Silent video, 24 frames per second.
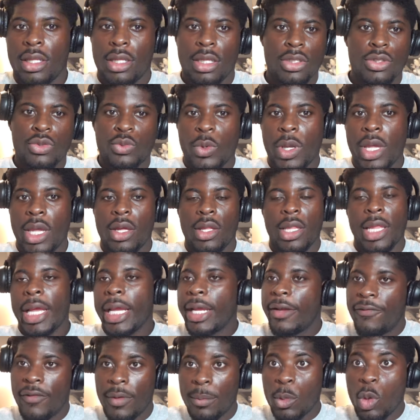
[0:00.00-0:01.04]
as well. Like,
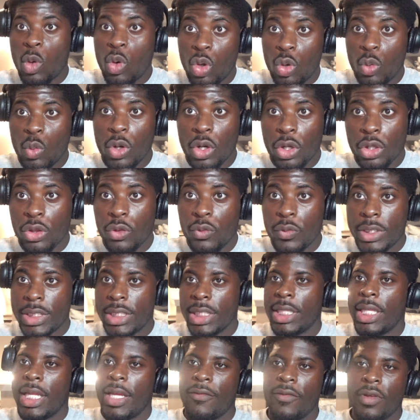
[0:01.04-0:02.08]
if I'm going to work 3
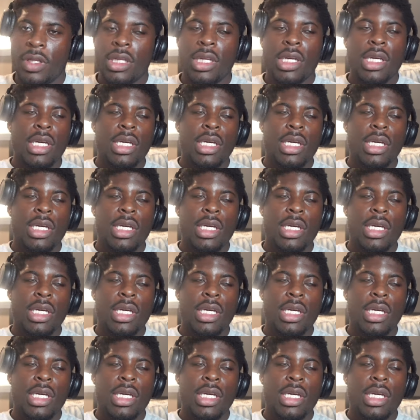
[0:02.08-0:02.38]
to 11.